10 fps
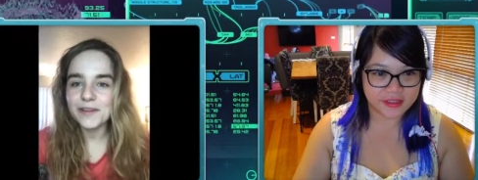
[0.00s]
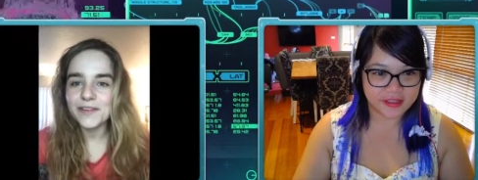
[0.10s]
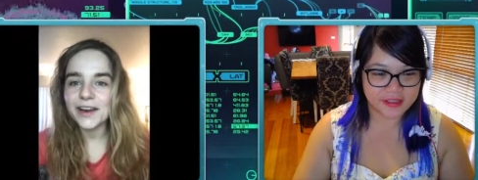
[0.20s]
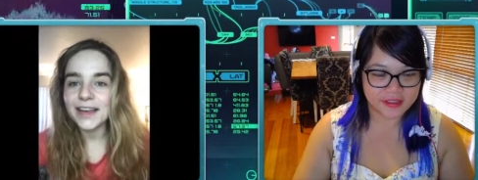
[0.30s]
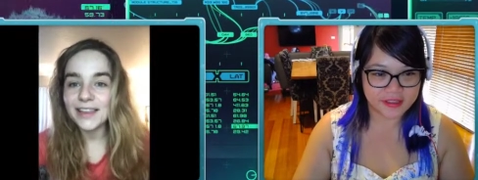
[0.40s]
Speaker 1: I've
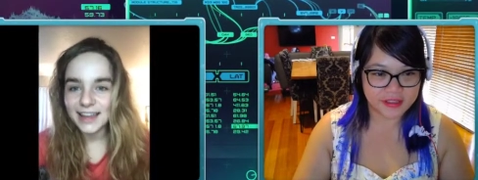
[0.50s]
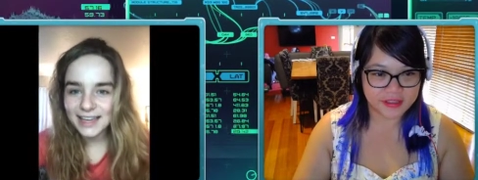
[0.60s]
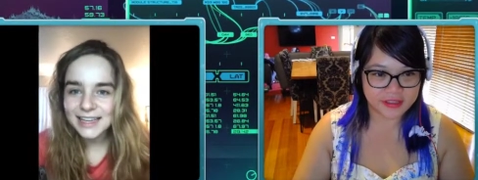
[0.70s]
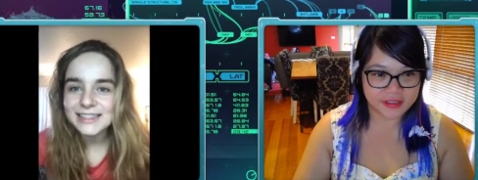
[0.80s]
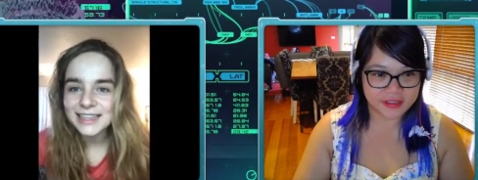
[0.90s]
been very
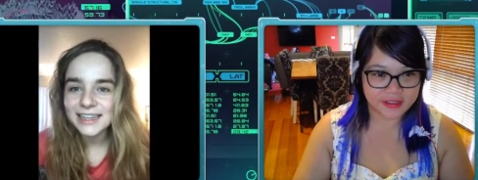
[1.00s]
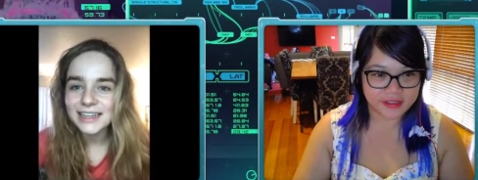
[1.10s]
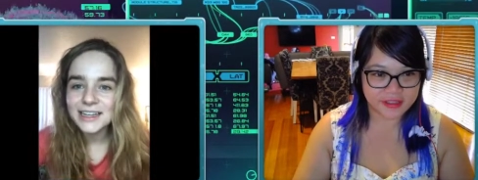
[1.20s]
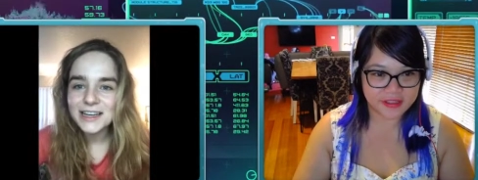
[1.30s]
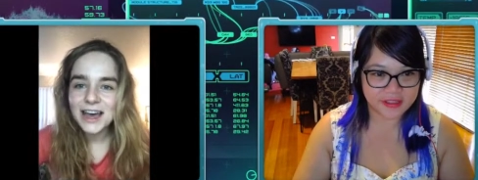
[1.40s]
lucky
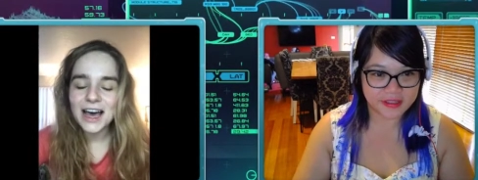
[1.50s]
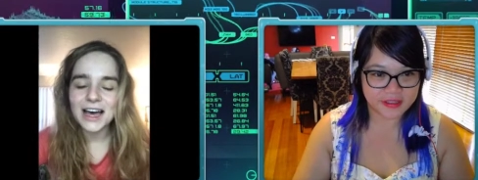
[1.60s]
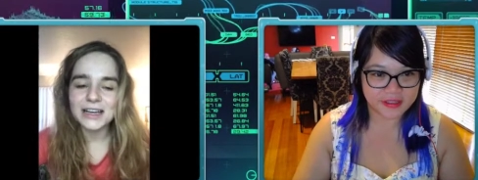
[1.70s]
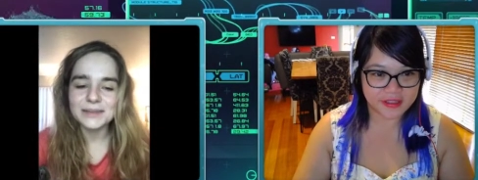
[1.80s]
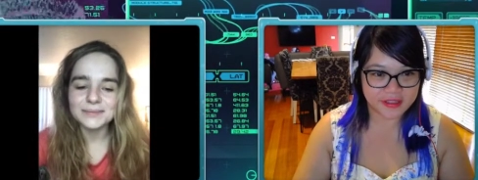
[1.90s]
to
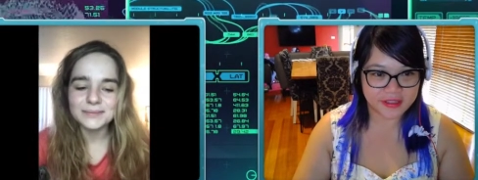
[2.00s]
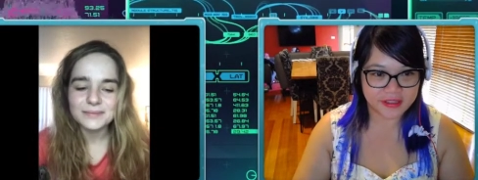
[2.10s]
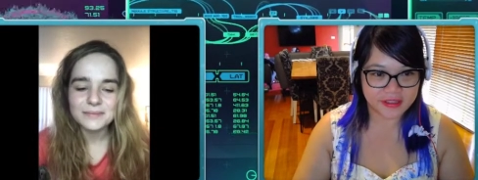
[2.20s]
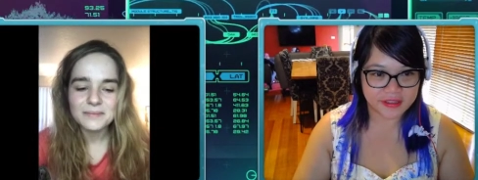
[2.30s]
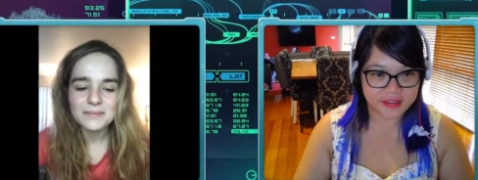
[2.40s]
um,
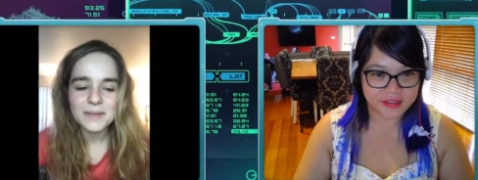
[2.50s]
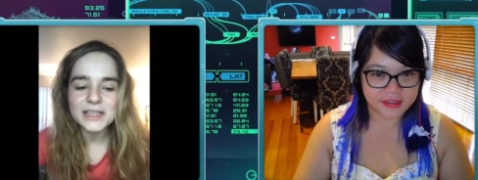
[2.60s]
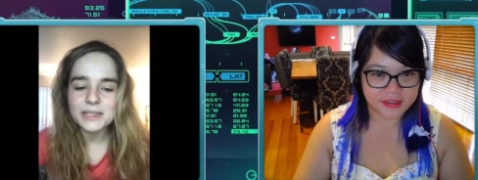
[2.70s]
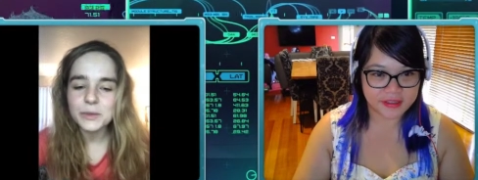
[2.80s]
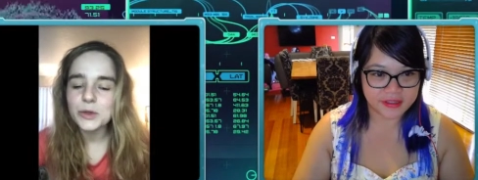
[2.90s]

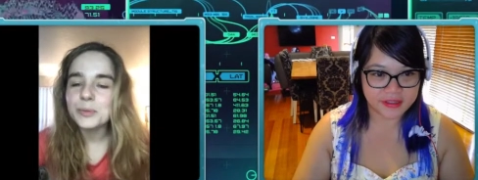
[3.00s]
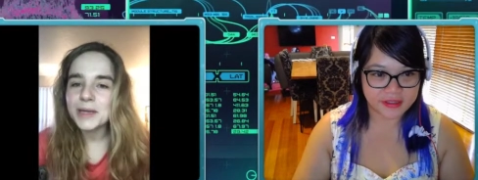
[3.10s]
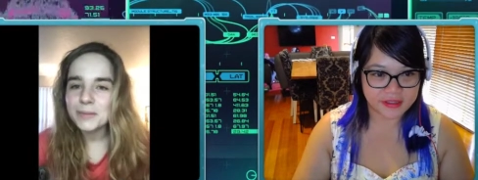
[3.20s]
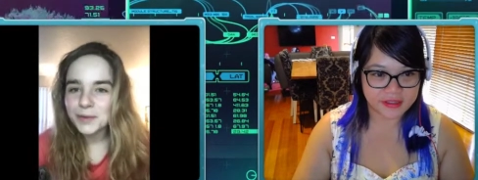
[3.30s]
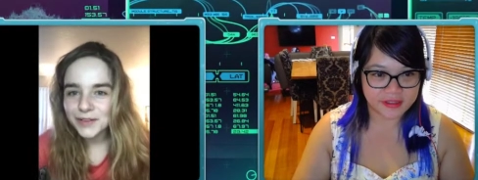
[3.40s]
meet some cool
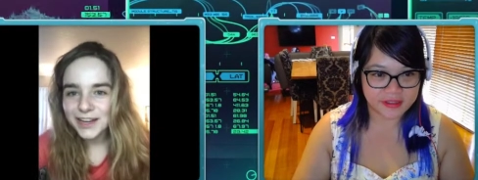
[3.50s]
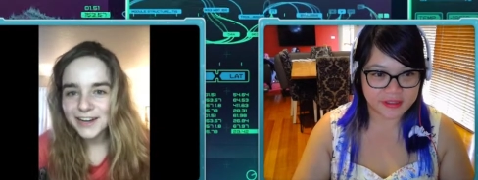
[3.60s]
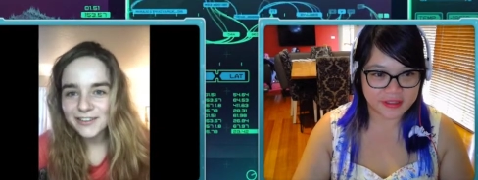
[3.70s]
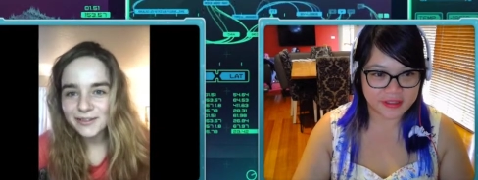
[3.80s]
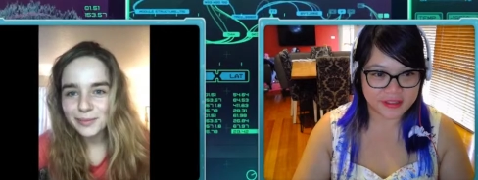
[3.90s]
people
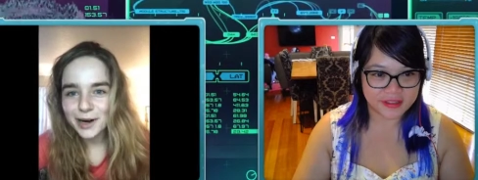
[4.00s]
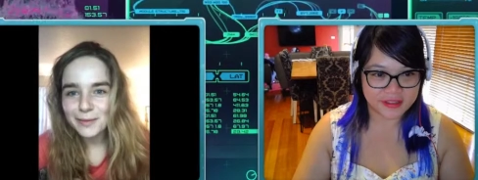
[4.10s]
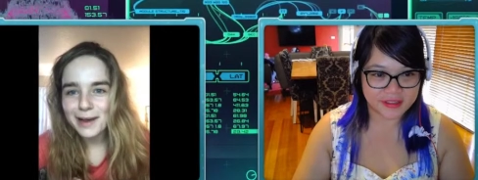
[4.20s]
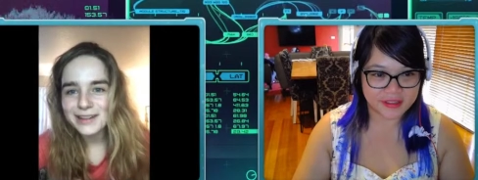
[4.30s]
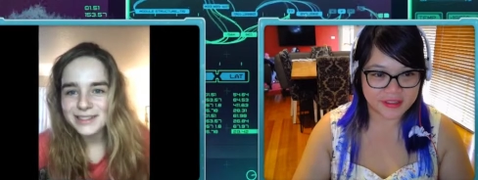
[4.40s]
that have
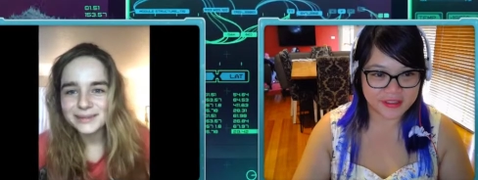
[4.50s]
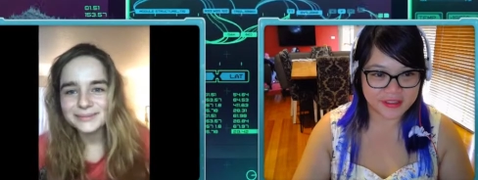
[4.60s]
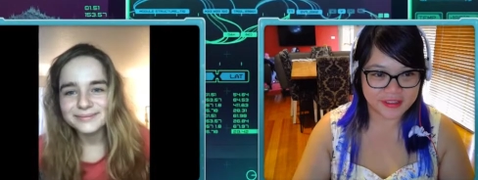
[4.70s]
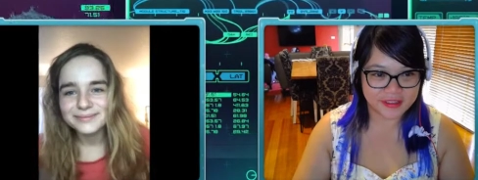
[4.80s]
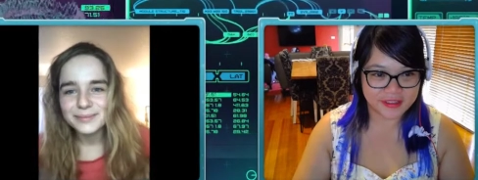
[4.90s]
brought about
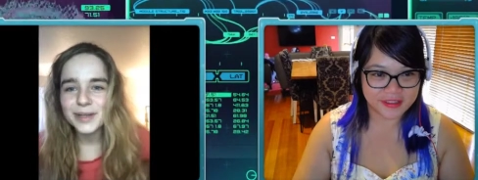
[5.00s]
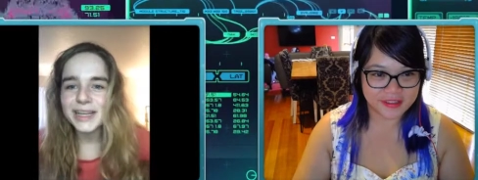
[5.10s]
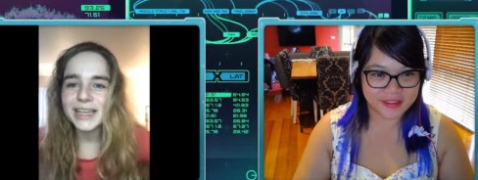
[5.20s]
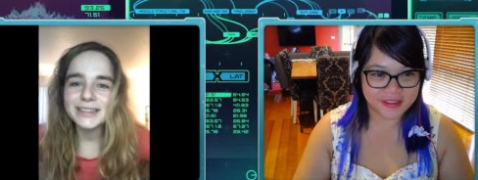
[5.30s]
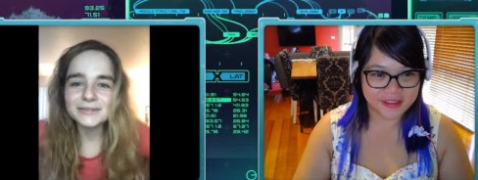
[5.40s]
some
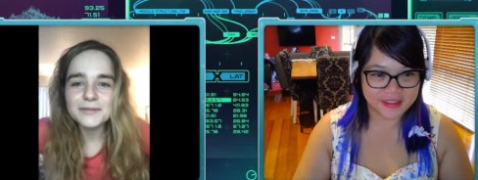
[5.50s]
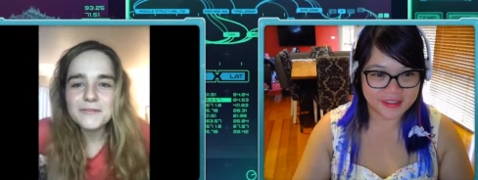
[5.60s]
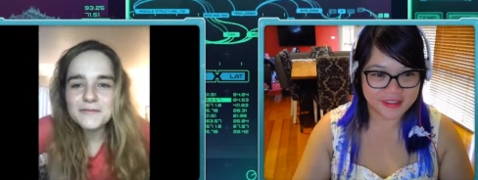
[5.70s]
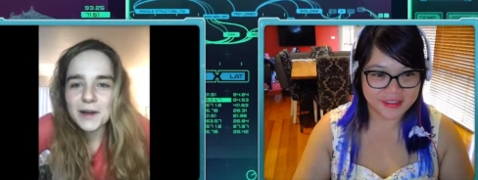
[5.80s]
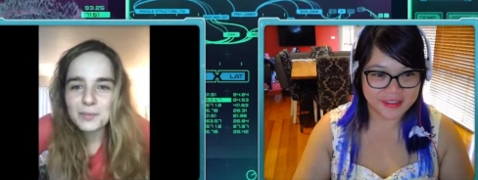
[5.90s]
pretty
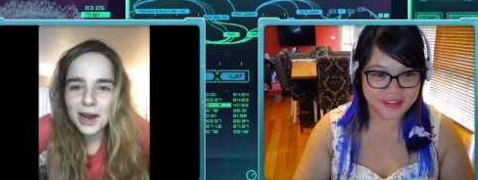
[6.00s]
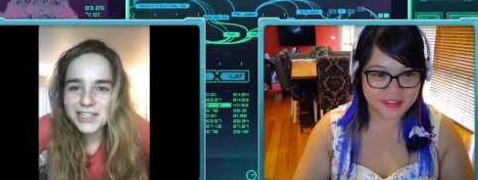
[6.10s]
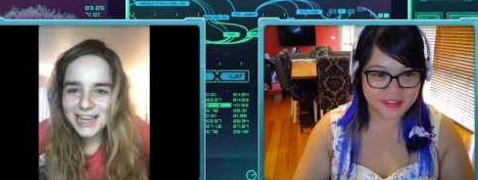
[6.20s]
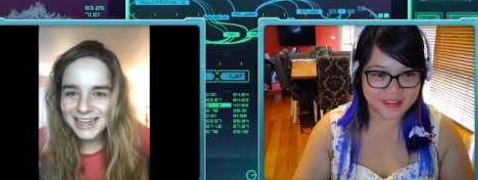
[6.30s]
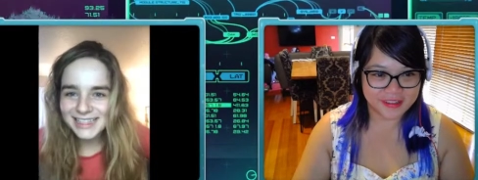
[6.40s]
fun
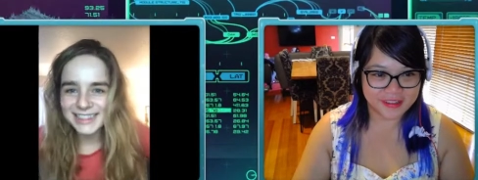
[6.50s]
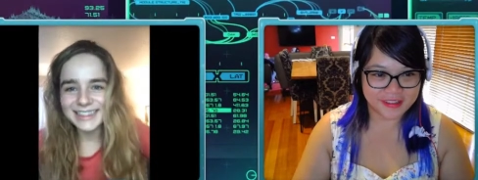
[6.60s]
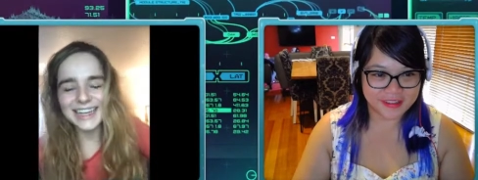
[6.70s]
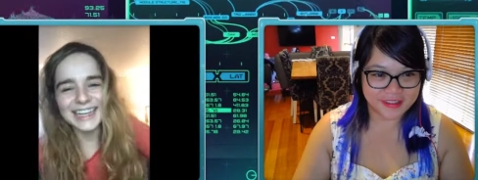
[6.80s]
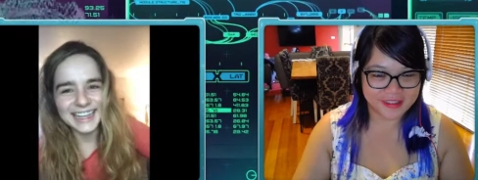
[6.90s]
projects.